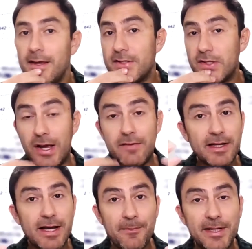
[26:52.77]
So every
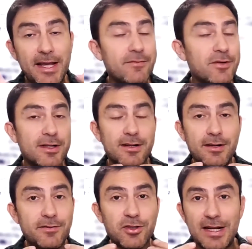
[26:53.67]
company,
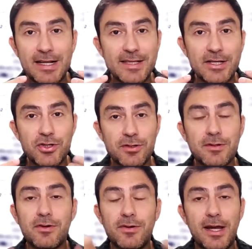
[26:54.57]
every organization
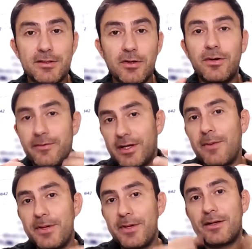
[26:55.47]
creates, or every
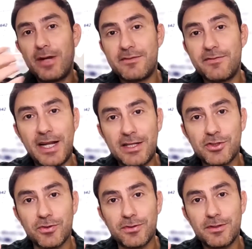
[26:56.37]
company creates
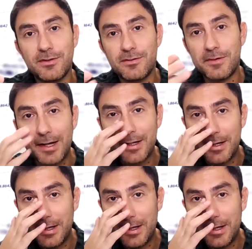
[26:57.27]
financials, right?